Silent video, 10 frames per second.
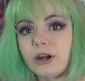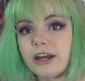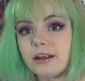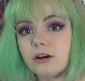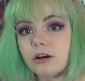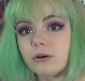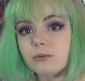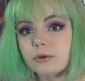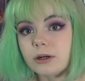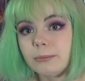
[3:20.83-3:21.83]
it hurt
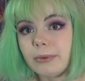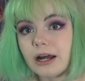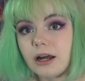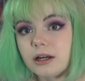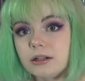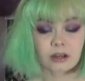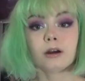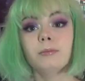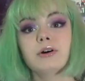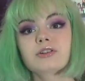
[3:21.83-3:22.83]
real bad.
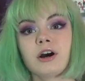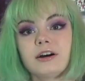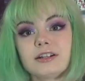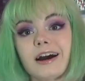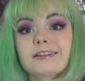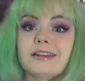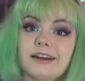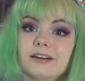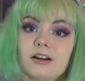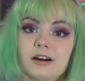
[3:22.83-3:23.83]
Most contact
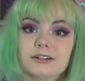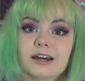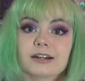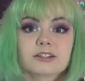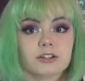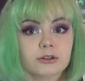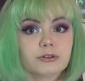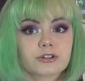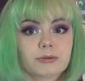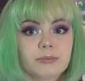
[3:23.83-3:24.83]
and contact
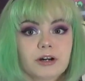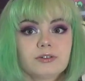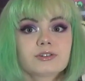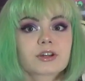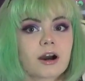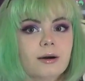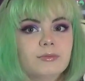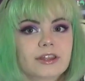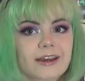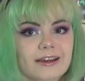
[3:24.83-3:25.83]
solution bottles come
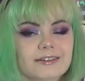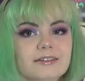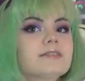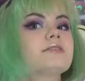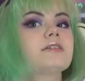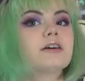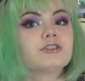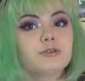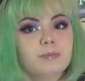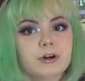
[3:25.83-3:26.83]
with cases
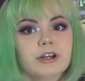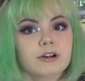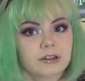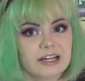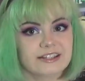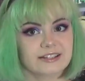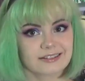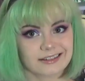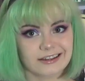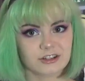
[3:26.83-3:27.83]
to put your
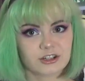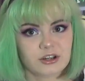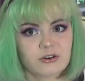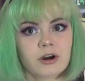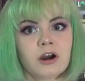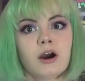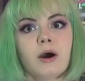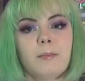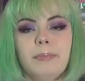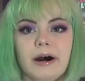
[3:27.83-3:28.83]
lenses into,
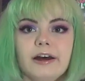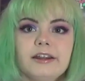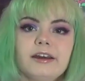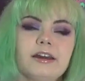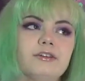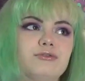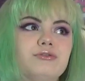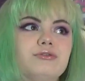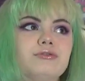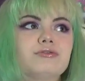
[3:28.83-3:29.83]
but
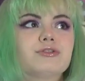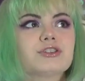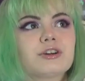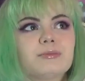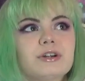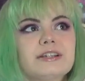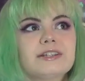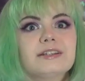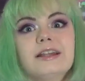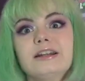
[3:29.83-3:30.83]
if for some
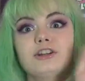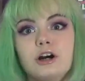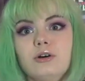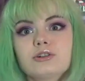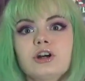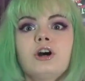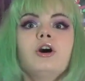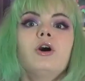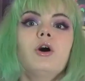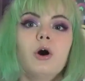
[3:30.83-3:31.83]
reason they don't,
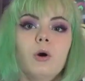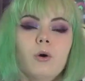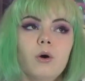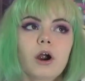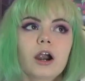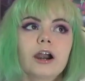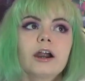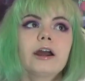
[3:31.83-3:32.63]
or